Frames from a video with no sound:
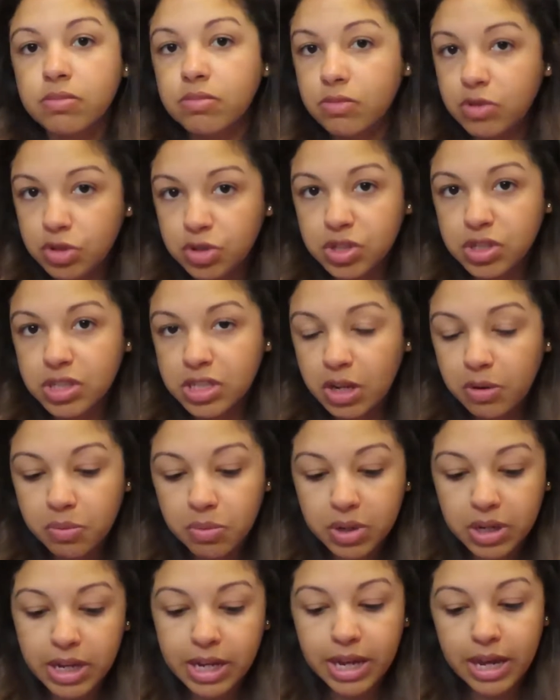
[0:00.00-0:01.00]
You just need
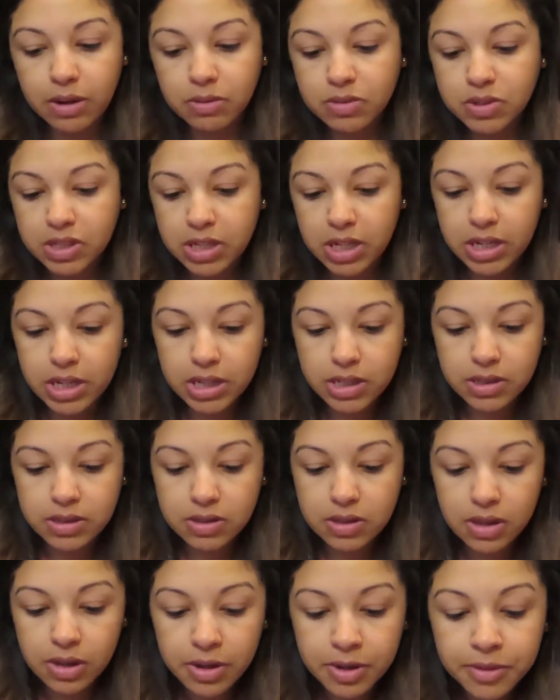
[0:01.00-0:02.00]
one that counts
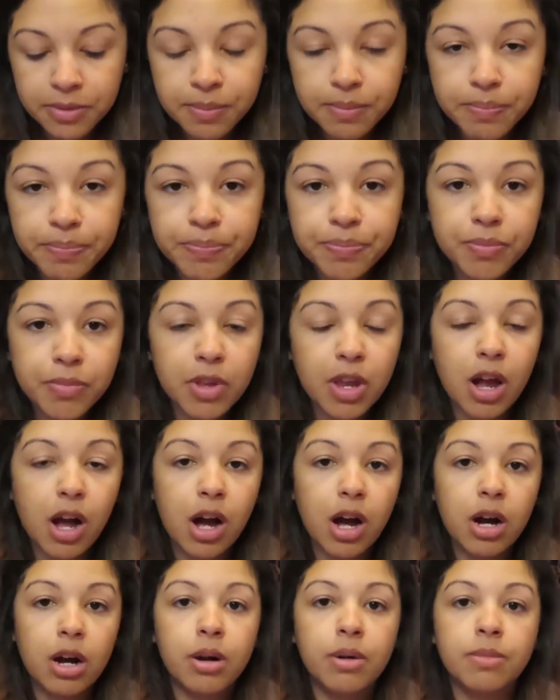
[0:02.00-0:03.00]
seconds.
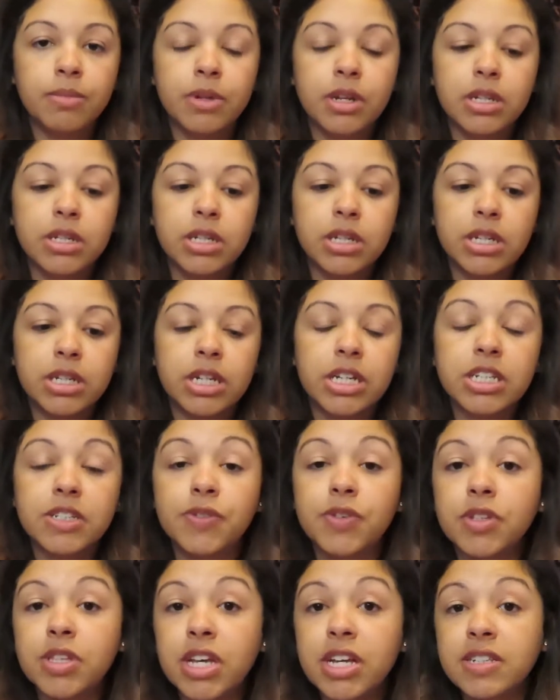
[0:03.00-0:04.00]
The next
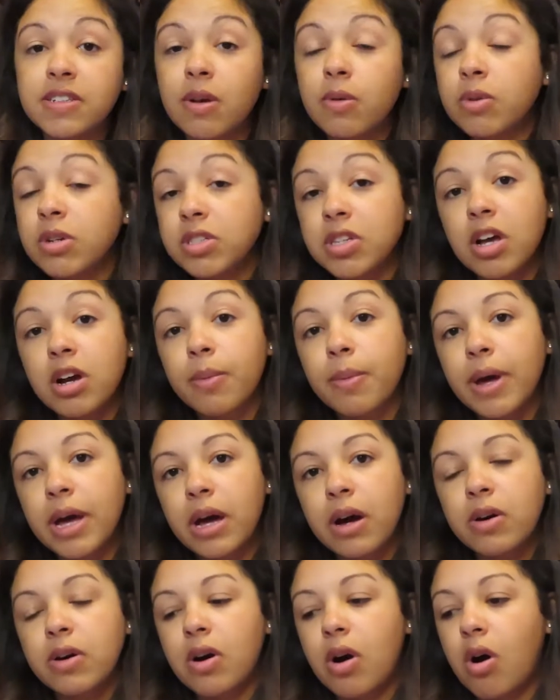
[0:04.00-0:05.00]
few things I want to talk
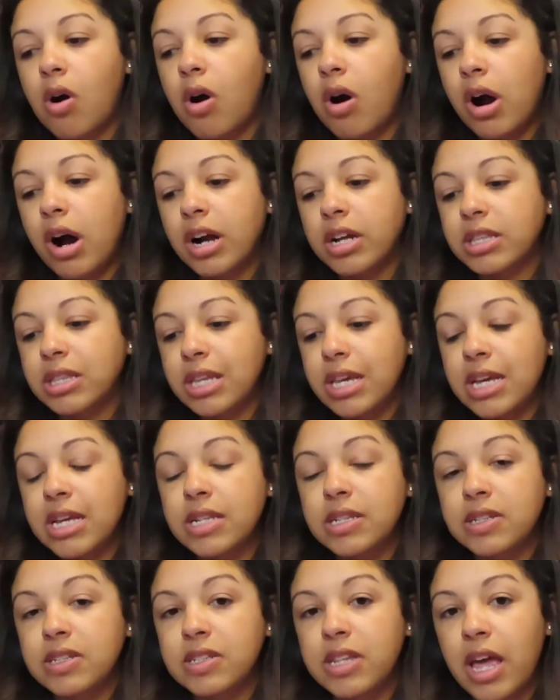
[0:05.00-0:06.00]
about are
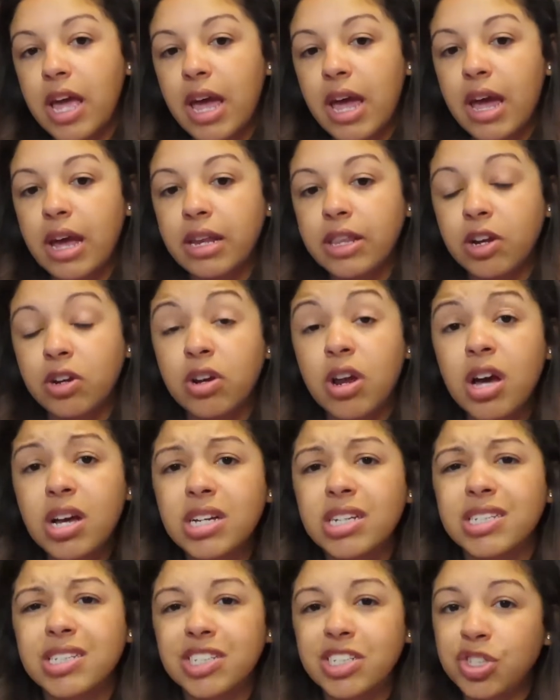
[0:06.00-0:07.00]
things that they're not
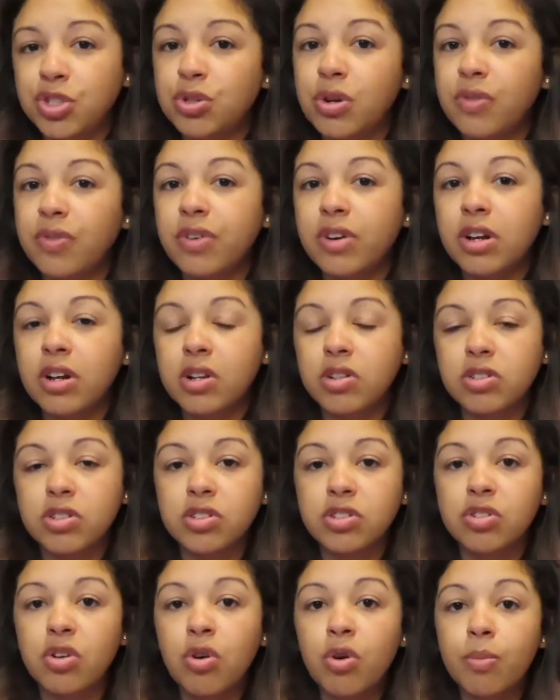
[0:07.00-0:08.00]
essential for nursing
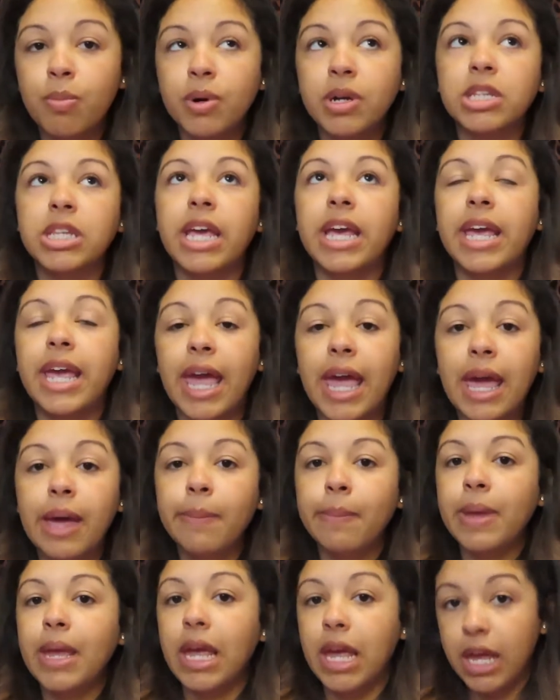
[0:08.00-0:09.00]
school, but they can
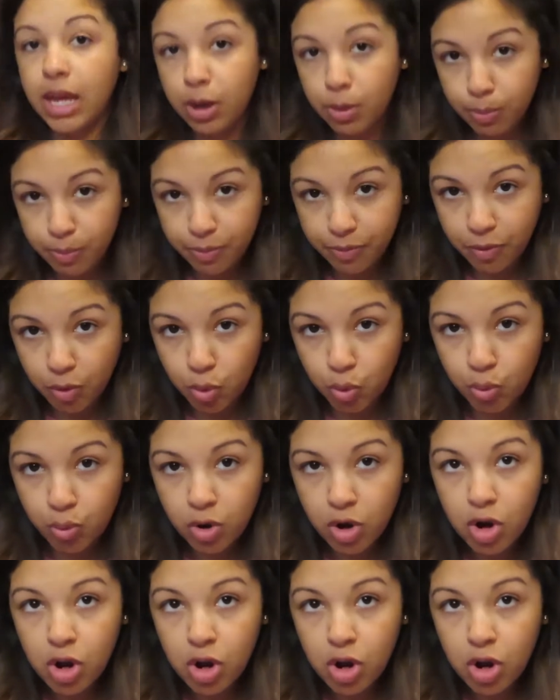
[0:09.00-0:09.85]
be helpful.